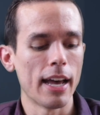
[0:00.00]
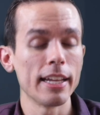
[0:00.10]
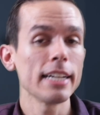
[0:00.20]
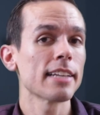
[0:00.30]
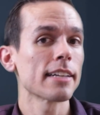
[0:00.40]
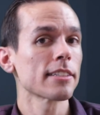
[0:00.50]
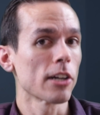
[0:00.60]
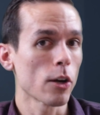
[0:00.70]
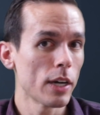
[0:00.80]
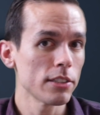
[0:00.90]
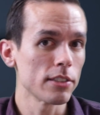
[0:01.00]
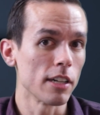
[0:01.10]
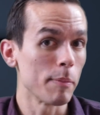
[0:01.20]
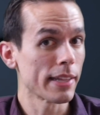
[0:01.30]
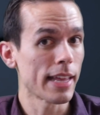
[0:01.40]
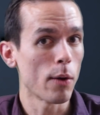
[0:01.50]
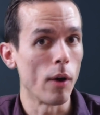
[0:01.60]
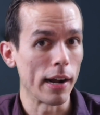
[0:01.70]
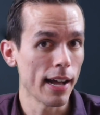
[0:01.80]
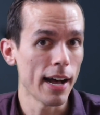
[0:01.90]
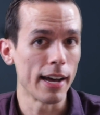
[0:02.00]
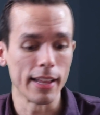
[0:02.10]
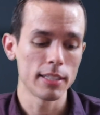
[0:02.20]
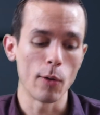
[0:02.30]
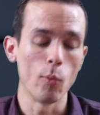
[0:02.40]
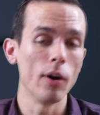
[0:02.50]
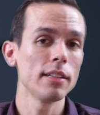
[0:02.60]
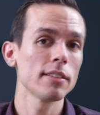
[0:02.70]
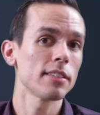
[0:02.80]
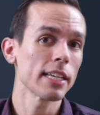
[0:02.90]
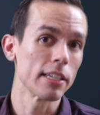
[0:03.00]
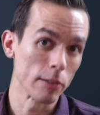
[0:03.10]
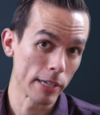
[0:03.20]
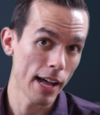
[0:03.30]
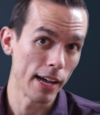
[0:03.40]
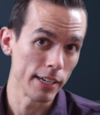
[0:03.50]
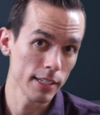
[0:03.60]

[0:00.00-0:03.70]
And then he's asking her a question about that one God, that one singular God.